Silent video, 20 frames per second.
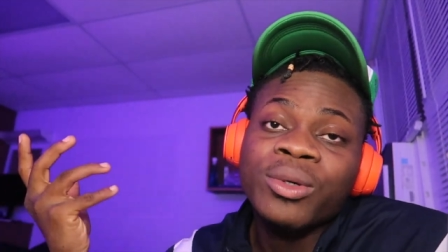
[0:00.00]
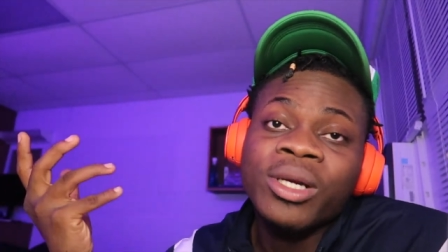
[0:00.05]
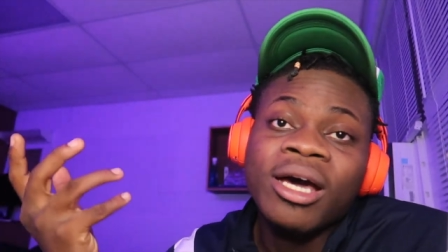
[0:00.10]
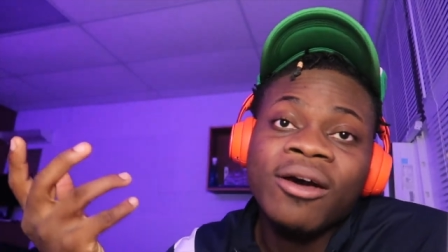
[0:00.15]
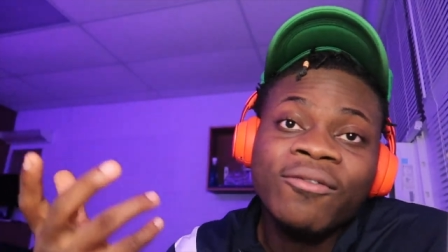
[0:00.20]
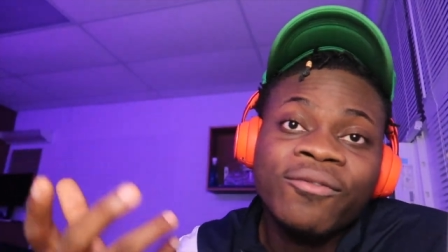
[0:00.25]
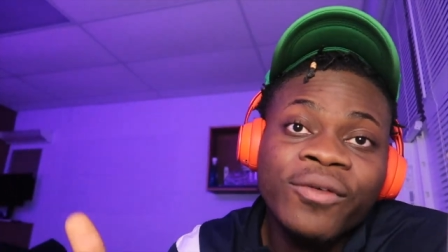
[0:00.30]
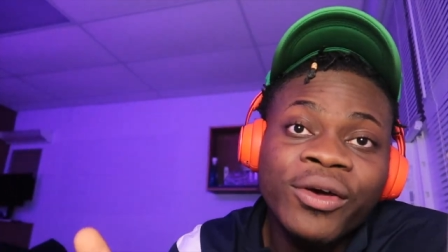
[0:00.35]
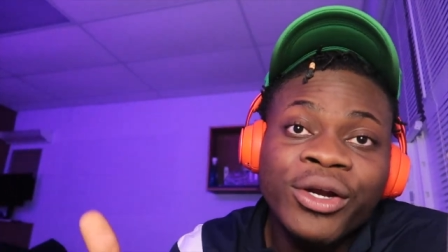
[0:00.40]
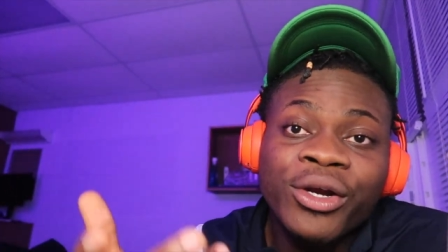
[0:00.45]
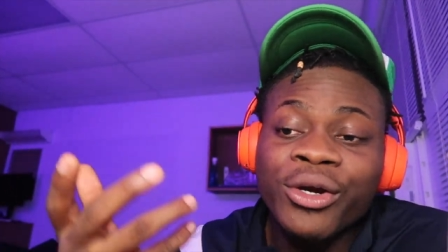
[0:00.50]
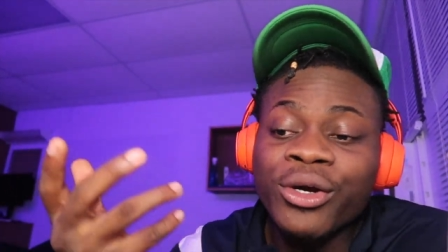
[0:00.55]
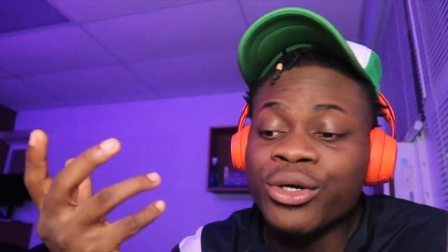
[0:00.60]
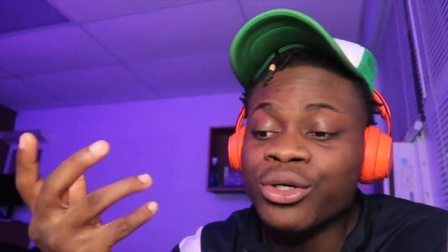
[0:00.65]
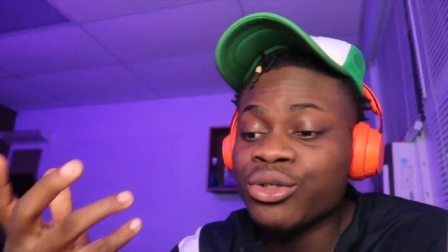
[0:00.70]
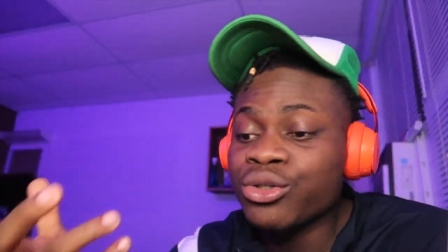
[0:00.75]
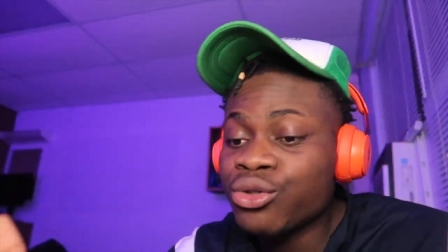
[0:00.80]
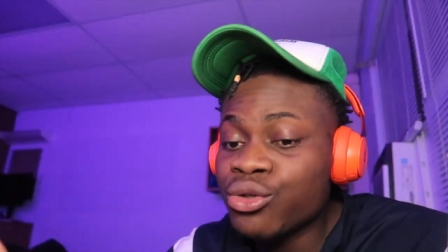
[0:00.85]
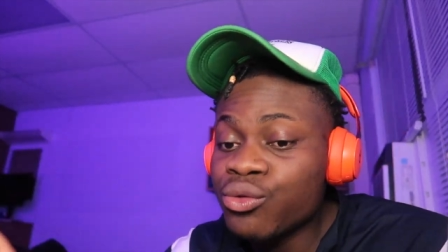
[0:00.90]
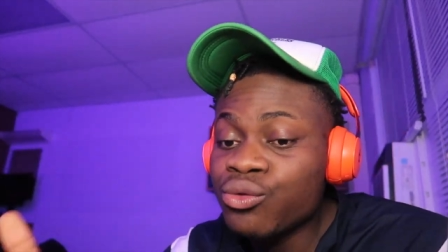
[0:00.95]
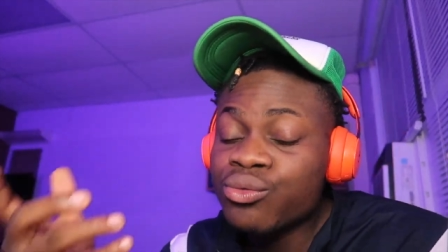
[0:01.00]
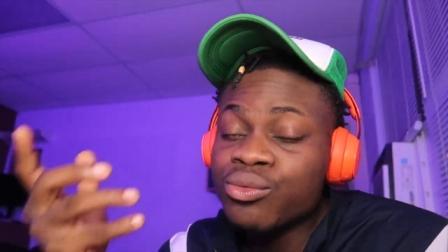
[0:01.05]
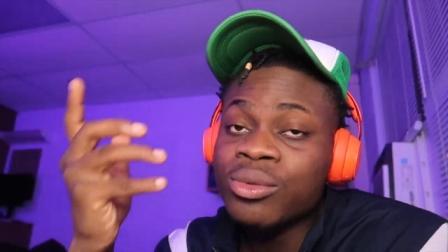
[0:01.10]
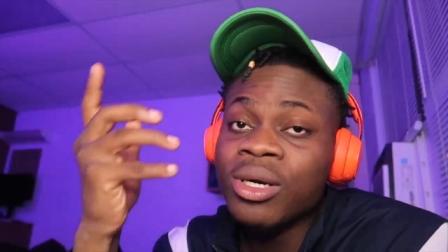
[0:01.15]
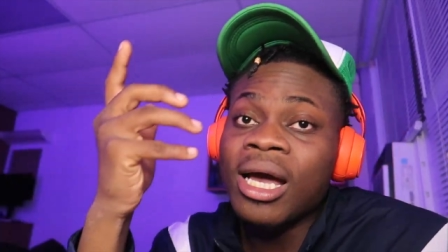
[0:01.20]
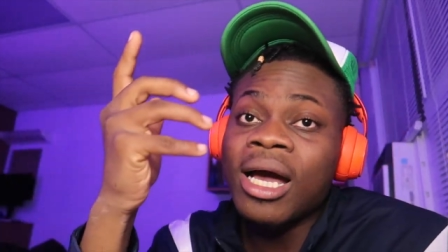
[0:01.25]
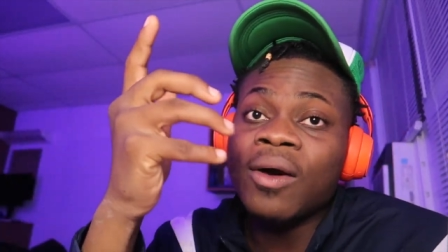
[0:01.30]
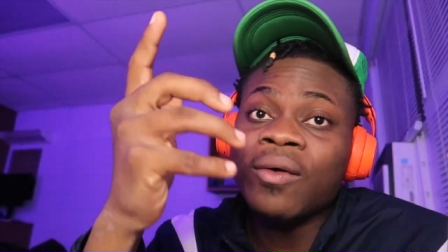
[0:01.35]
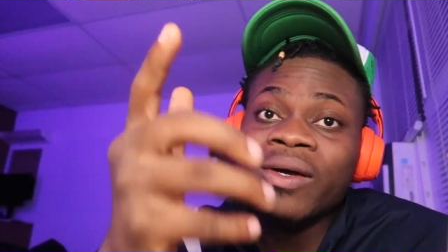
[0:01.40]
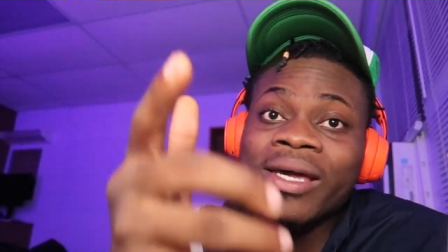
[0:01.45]
Without further ado,
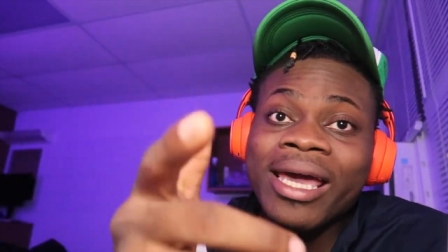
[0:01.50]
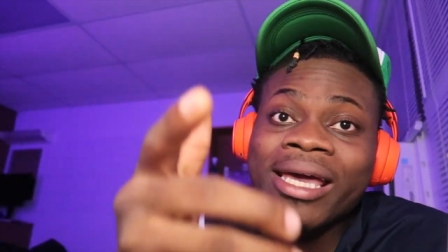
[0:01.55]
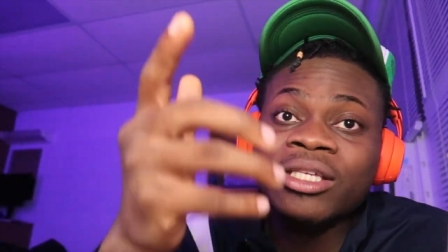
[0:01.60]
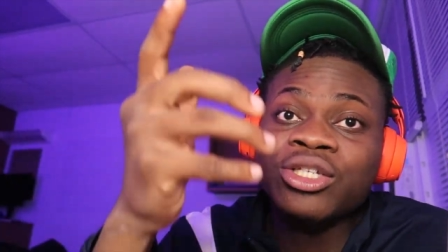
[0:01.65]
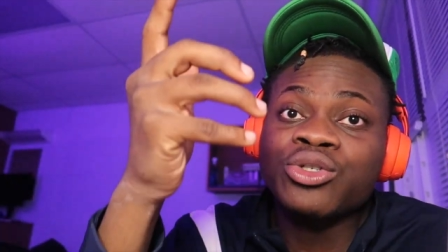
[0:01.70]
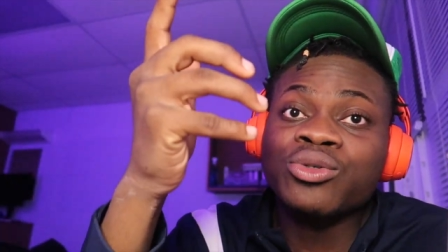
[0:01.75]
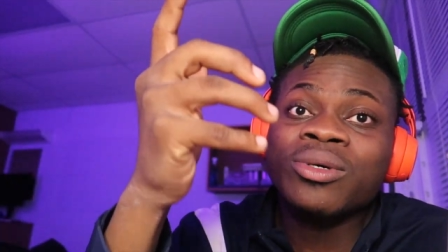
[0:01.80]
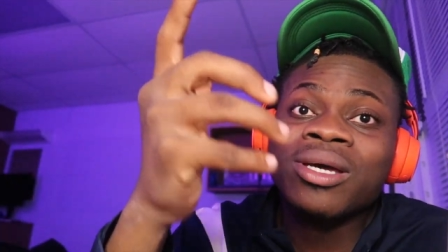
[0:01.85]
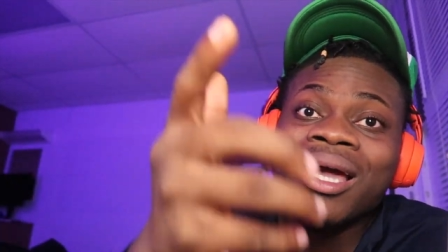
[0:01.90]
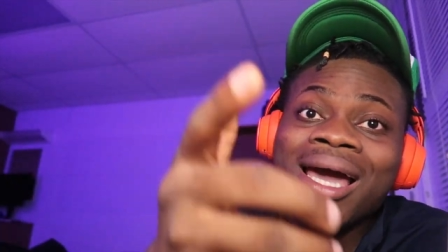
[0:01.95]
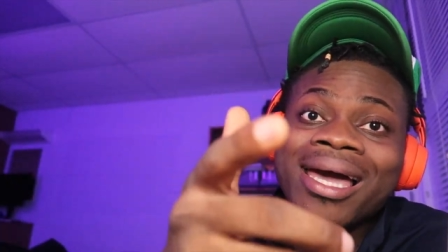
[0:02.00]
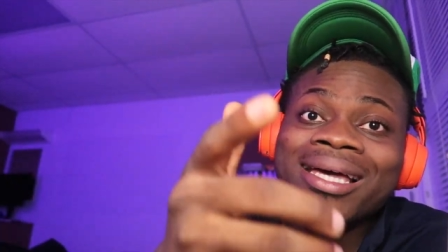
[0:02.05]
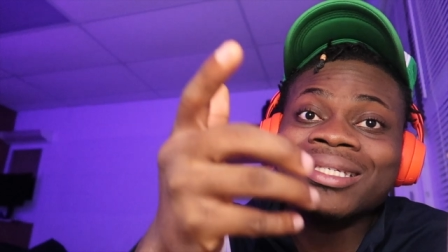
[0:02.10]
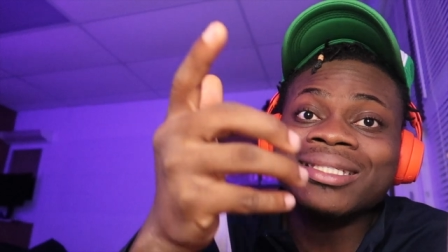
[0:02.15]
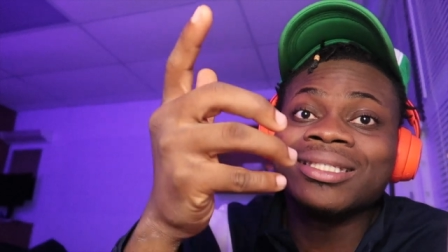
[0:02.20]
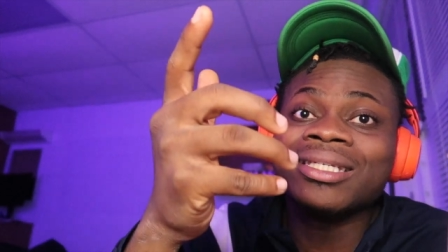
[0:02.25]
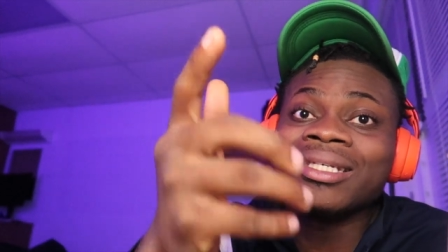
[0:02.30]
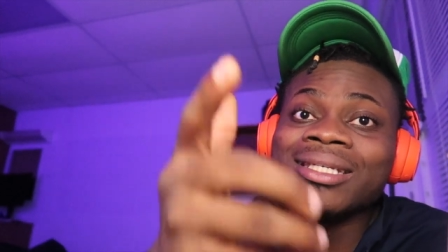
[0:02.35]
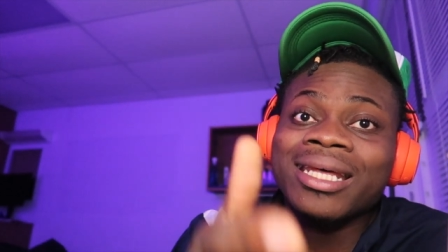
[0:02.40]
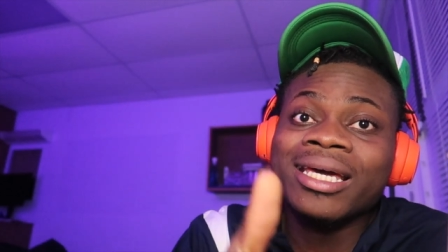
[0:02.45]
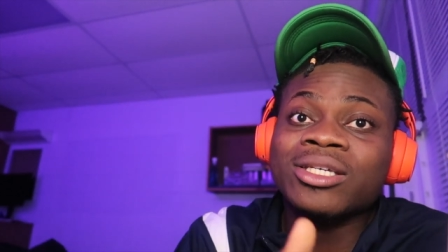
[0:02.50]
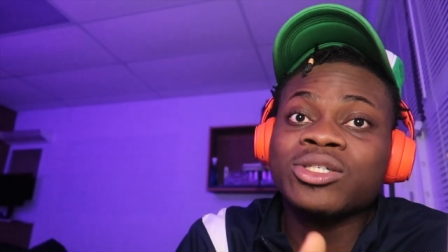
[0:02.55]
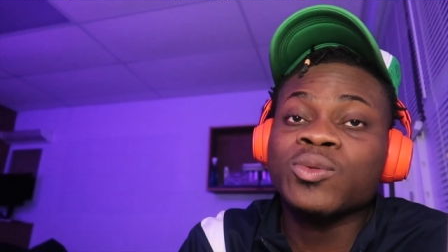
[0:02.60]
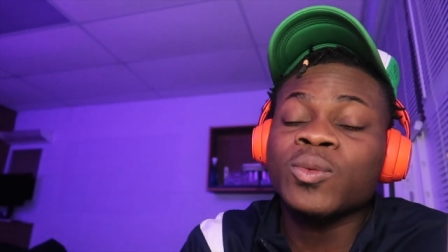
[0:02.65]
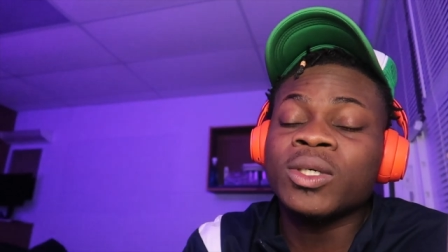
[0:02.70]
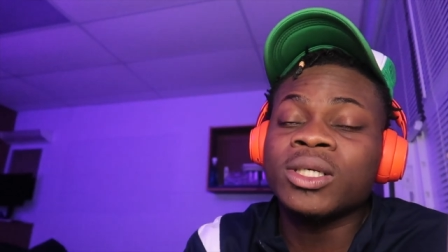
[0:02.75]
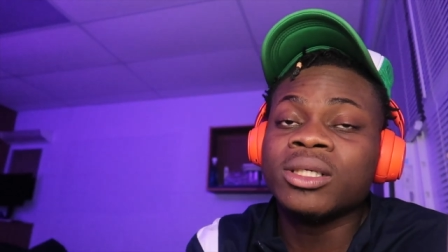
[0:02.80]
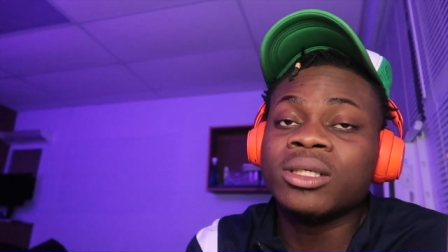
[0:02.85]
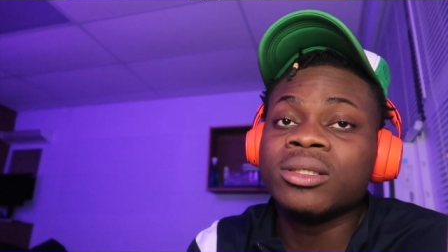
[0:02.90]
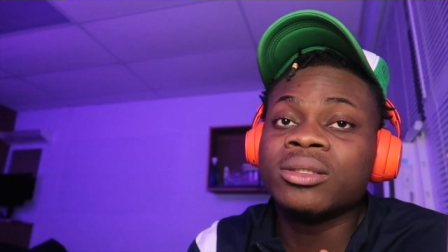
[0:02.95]
I'll catch you guys in the next
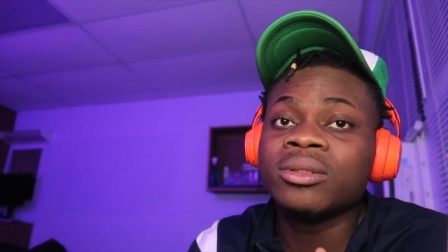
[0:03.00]
one.